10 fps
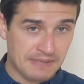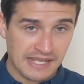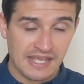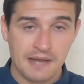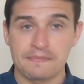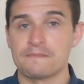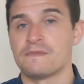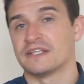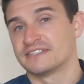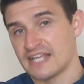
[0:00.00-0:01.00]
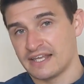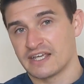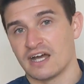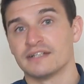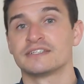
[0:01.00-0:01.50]
picking up and
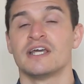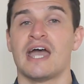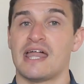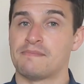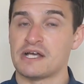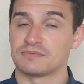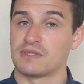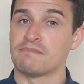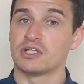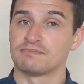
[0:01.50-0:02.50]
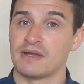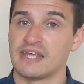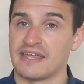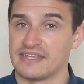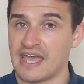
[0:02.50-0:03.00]
selling cards, and the person with the most
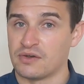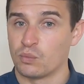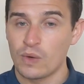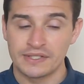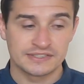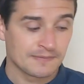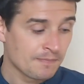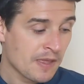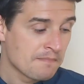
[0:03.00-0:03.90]
money at the end wins.